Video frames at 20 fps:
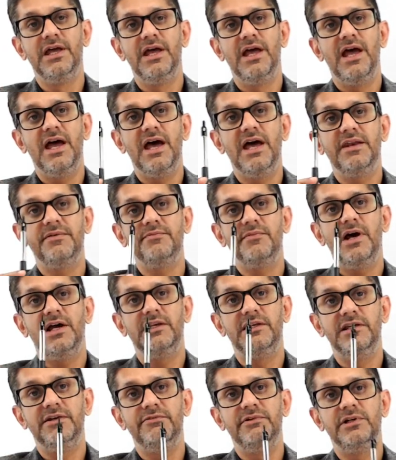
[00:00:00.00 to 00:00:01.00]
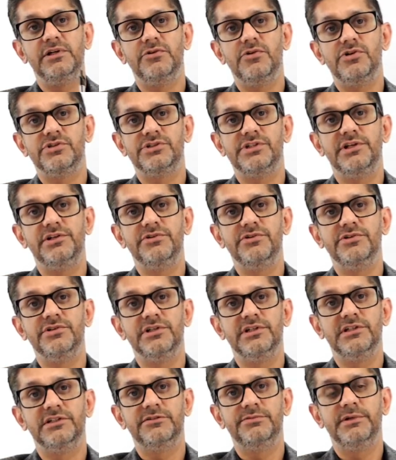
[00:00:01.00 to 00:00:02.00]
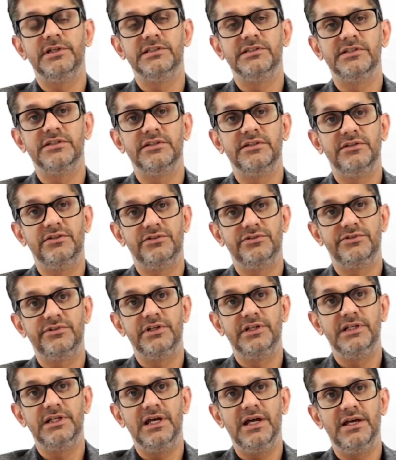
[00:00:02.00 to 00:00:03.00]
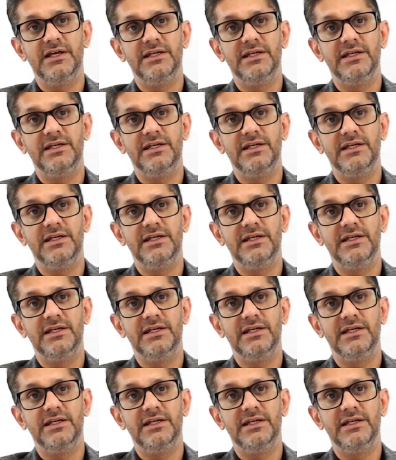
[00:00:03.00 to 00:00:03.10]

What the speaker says: and my living cost and tuition expenses in Australia